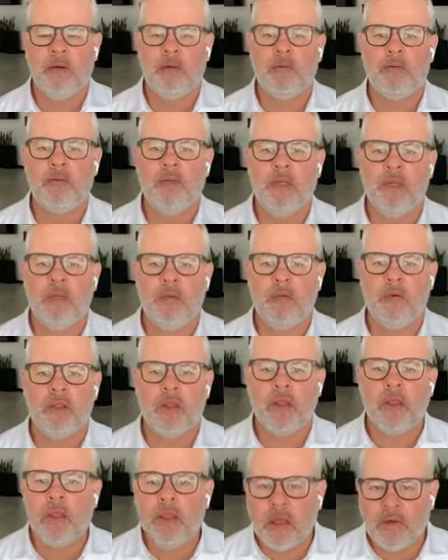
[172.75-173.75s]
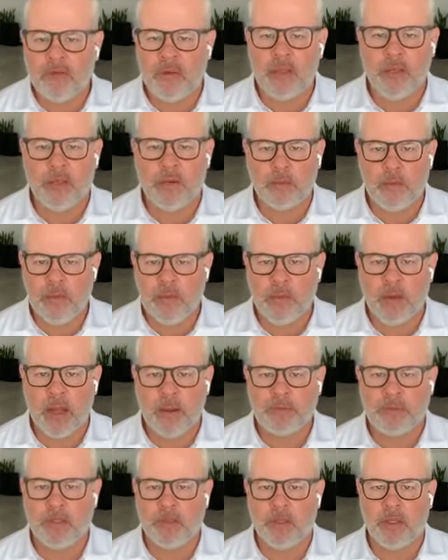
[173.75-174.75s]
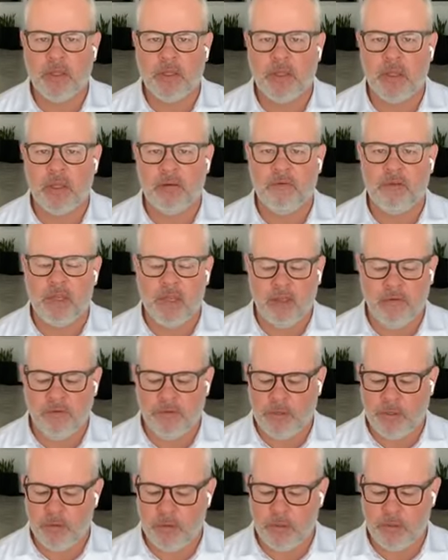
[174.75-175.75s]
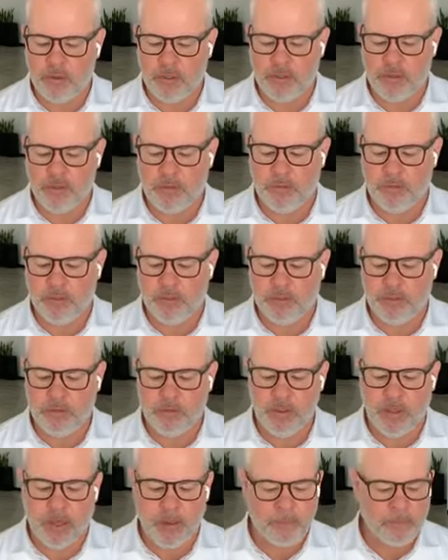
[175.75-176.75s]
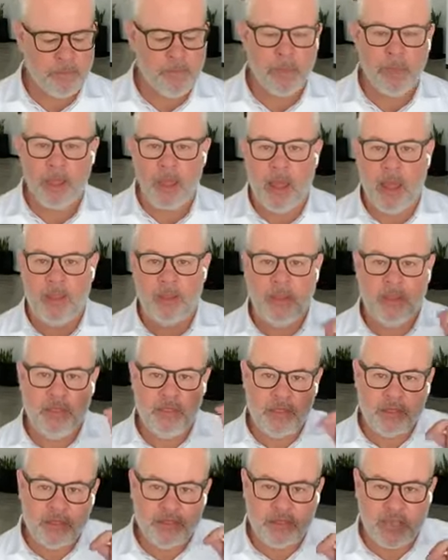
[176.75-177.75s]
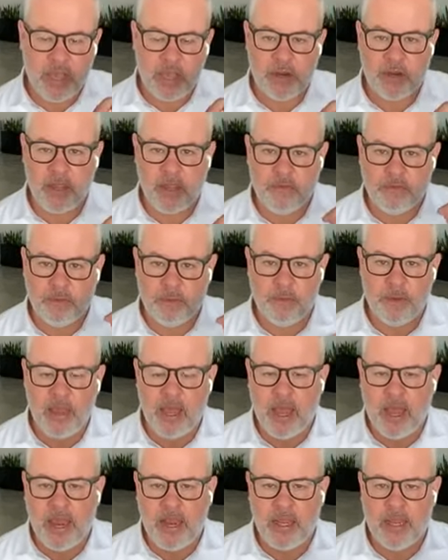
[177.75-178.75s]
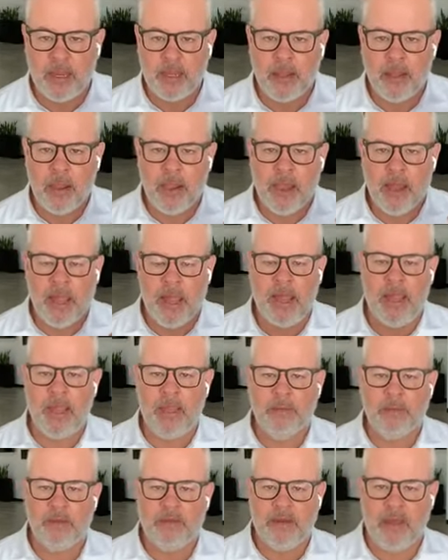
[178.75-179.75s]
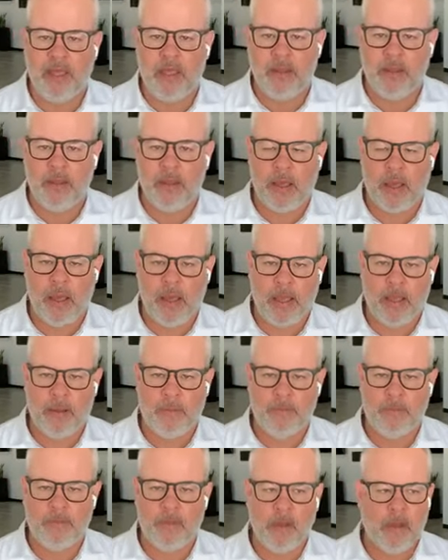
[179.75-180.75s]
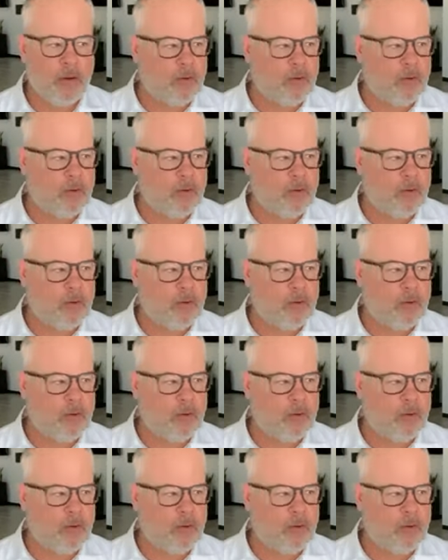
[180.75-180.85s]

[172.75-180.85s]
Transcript: We would love it. We would absolutely love it if you would do that. And then this Saturday from 9 a.m. to 10 a.m.